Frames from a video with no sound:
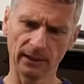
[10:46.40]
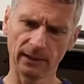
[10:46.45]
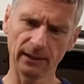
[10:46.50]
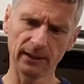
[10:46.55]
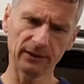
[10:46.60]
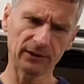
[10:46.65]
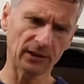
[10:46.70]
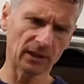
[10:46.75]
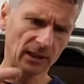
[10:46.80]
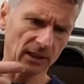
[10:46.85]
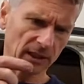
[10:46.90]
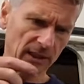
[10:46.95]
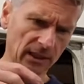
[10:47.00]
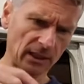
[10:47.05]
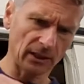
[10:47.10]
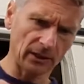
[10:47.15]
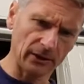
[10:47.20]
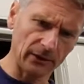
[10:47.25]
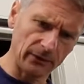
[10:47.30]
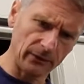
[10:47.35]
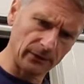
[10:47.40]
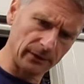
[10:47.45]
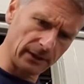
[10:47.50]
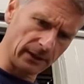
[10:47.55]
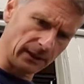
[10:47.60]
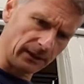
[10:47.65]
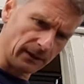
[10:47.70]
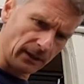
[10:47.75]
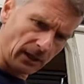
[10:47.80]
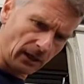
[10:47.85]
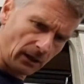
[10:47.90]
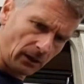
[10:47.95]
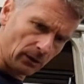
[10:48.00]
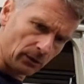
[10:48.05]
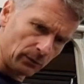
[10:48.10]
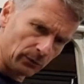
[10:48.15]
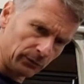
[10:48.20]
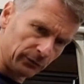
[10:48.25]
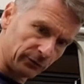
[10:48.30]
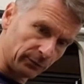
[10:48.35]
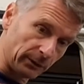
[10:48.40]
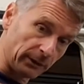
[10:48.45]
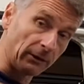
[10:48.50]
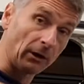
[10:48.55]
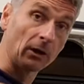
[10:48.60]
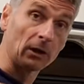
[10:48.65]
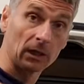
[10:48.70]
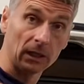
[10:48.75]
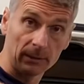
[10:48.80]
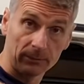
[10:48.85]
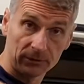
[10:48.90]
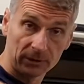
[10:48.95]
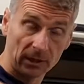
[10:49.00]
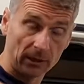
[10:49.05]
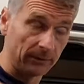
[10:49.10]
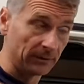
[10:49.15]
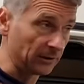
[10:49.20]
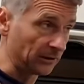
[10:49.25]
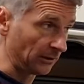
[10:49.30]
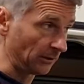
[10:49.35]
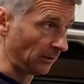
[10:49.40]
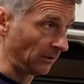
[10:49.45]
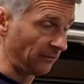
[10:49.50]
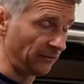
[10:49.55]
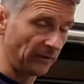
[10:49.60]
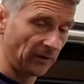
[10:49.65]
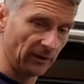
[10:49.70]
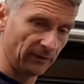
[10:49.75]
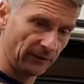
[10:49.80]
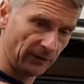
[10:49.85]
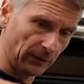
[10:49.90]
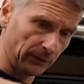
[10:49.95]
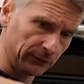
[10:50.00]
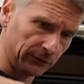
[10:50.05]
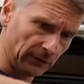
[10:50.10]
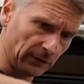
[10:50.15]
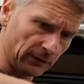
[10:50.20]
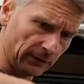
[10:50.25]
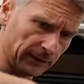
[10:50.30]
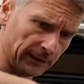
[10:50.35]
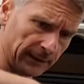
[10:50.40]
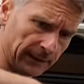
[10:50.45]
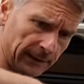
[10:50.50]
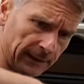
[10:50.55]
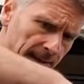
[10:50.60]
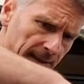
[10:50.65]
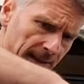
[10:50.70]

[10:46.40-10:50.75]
these are going to go in the holes where our clips go into, our 5 holes along there.